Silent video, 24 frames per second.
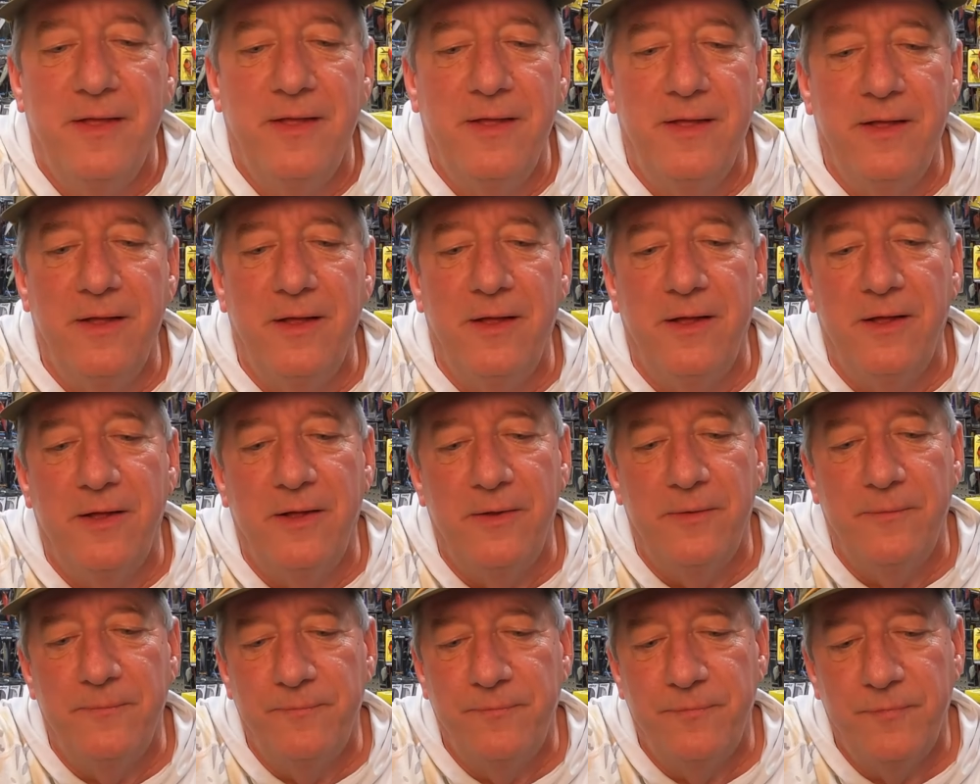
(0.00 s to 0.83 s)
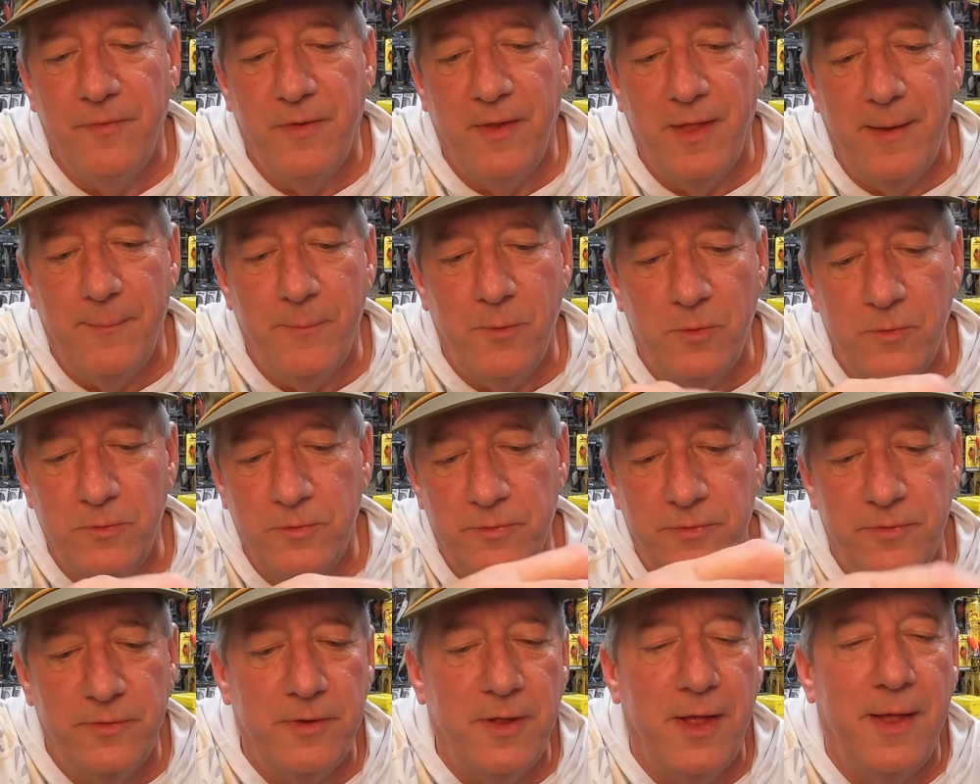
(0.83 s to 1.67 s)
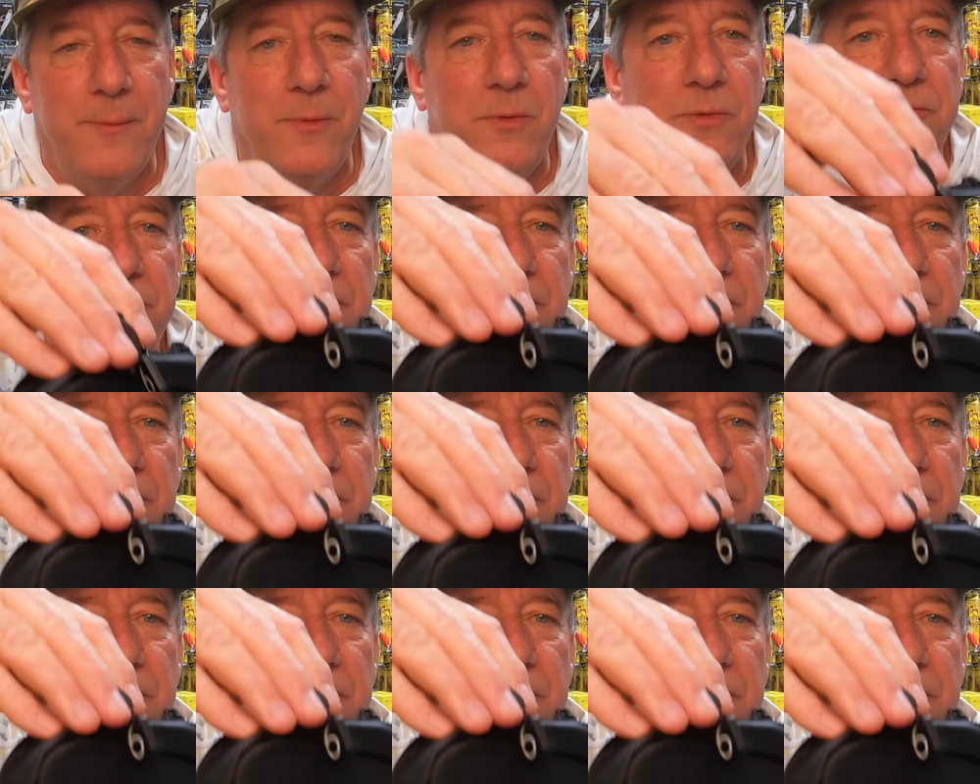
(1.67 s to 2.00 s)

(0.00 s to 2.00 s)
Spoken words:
I'm gonna show